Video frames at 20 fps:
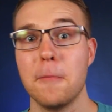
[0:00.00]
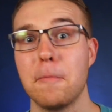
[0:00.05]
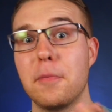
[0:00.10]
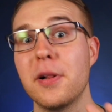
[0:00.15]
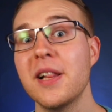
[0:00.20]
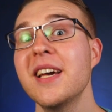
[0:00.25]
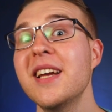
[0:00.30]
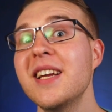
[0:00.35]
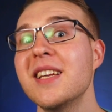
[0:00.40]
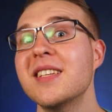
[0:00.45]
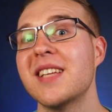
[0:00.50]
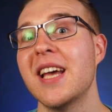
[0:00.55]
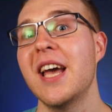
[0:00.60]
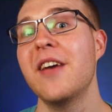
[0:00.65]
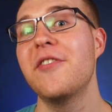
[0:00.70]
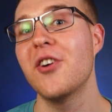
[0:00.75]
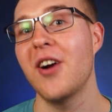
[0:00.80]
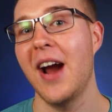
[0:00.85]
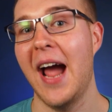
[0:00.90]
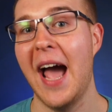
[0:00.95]
Please,
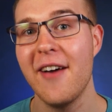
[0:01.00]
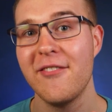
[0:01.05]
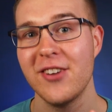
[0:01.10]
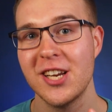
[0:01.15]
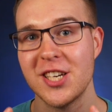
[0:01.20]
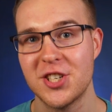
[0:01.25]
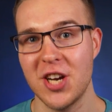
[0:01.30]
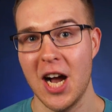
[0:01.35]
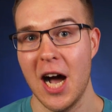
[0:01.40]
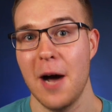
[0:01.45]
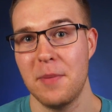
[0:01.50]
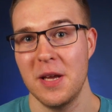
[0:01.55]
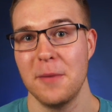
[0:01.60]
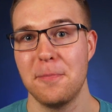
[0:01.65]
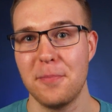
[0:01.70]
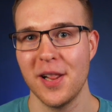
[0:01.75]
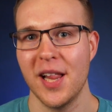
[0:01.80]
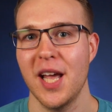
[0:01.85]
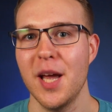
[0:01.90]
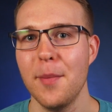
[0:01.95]
if you're having choppy
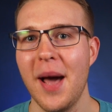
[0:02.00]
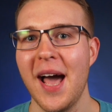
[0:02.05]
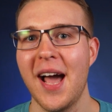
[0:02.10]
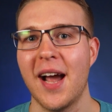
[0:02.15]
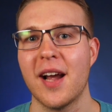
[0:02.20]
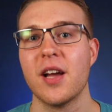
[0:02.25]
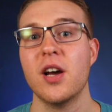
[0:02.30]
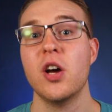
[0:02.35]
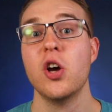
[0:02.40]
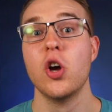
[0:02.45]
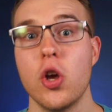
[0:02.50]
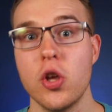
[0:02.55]
playback,